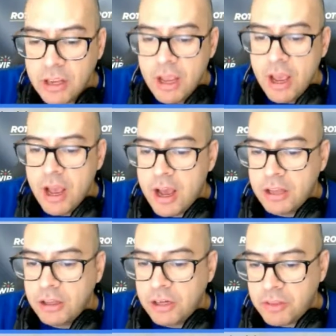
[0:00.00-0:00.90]
a look at
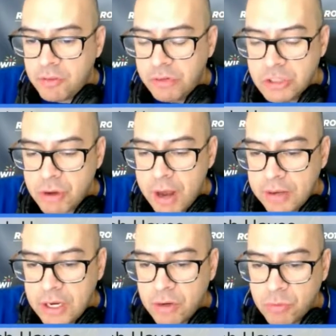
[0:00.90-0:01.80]
the free trial here,
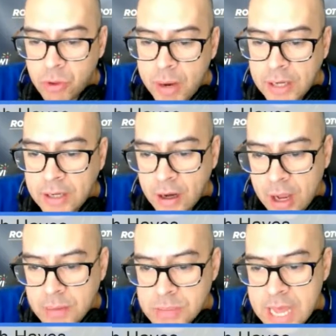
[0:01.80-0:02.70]

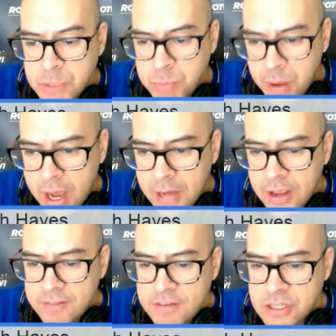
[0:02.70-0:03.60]
Rotowire.com/pod.
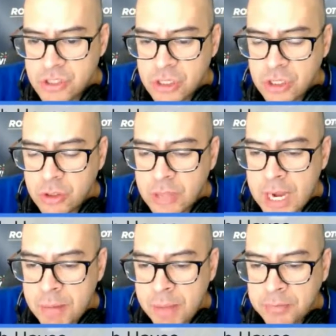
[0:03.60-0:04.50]
Features include lineup
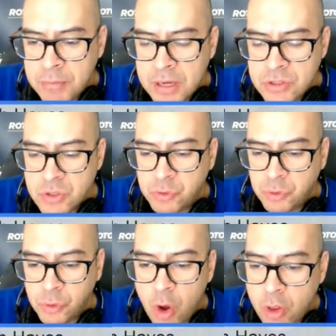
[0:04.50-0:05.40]
optimizers for
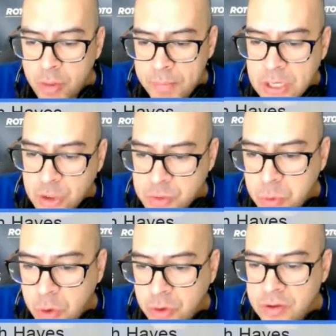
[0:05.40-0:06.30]
all the major
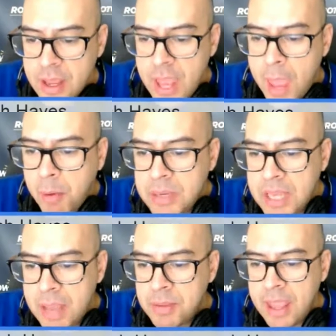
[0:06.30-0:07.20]
sports, MLB,
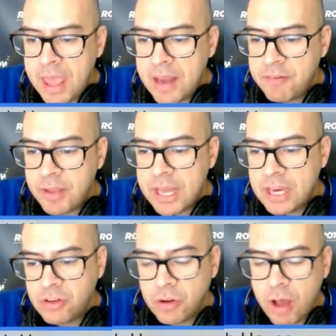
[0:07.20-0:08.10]
NBA, NFL, NHL,
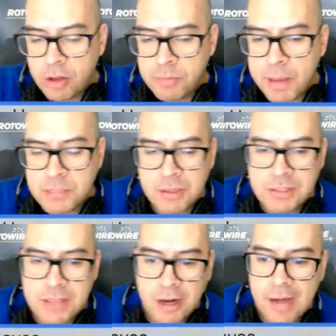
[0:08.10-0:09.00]
college basketball,
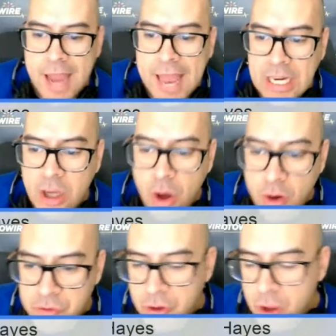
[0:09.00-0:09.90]
soccer, and golf.
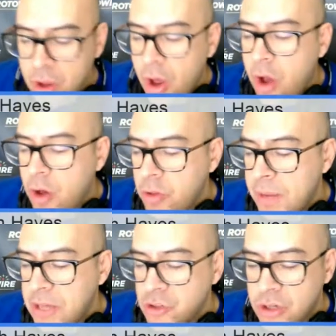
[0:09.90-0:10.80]
All the
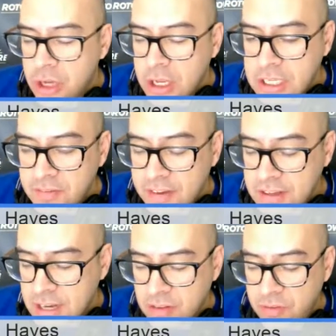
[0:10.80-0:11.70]
major DFS sites,
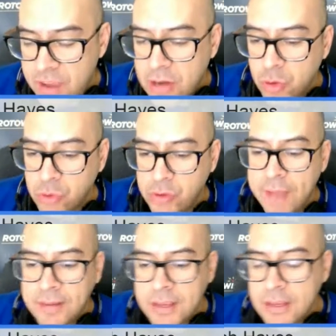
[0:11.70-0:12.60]
FanDuel, DraftKings,